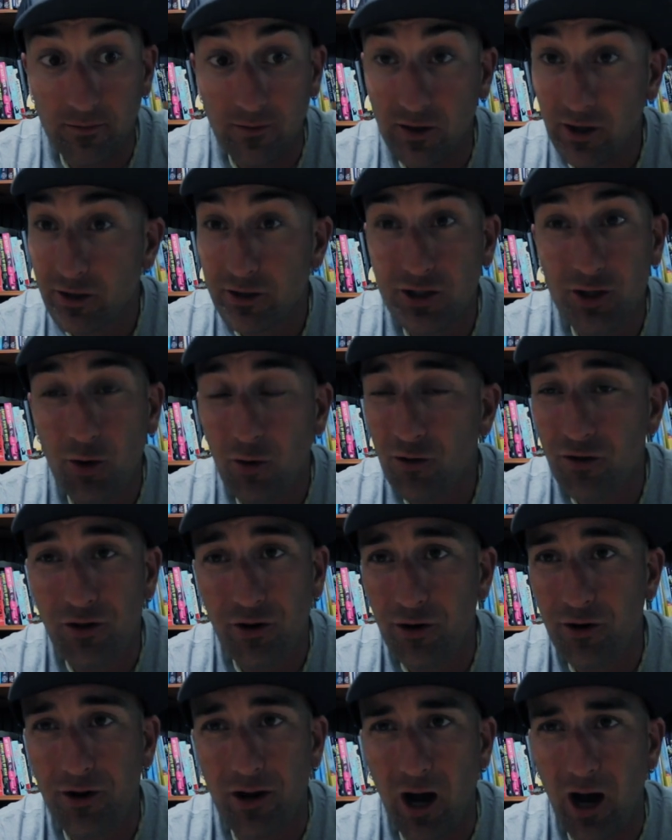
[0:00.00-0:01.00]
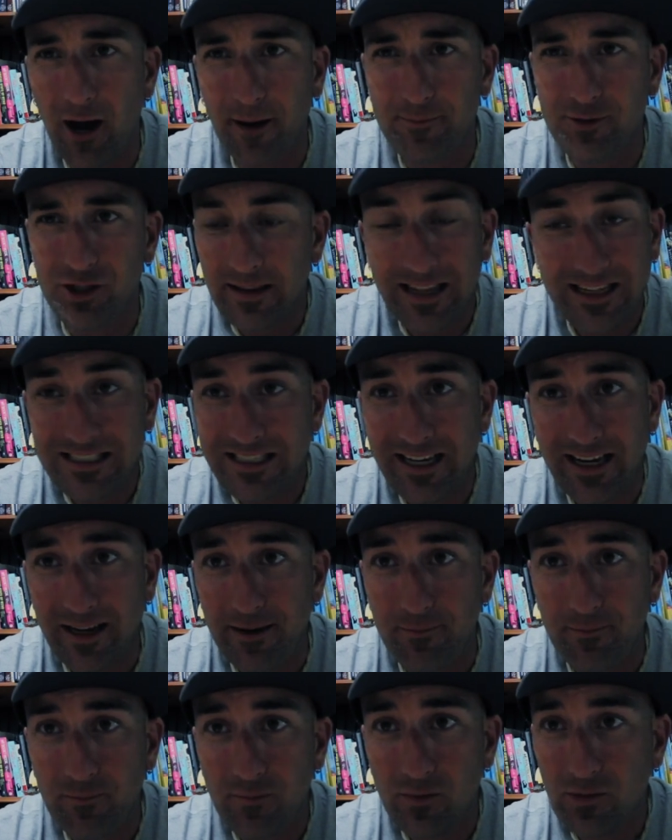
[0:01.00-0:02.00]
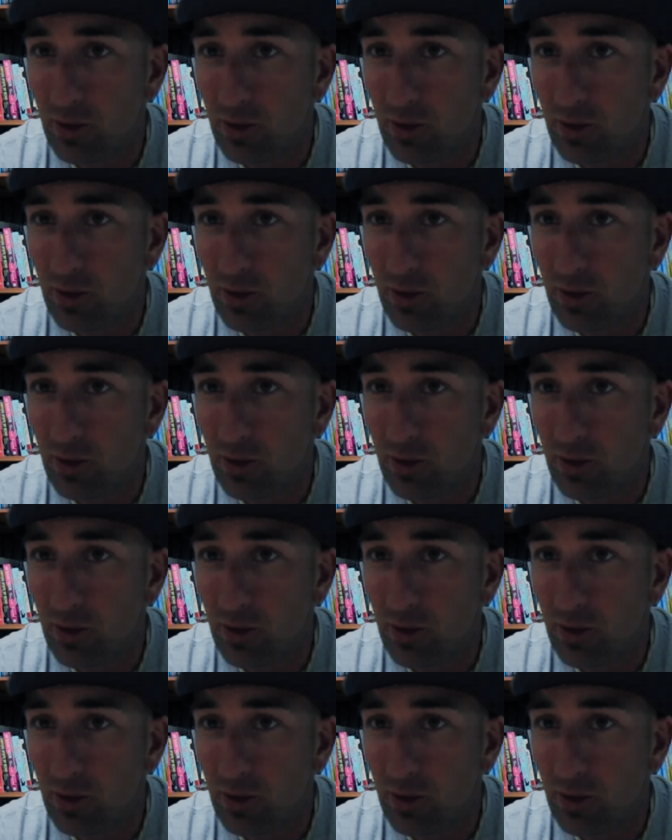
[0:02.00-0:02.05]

There's no third option. That's it.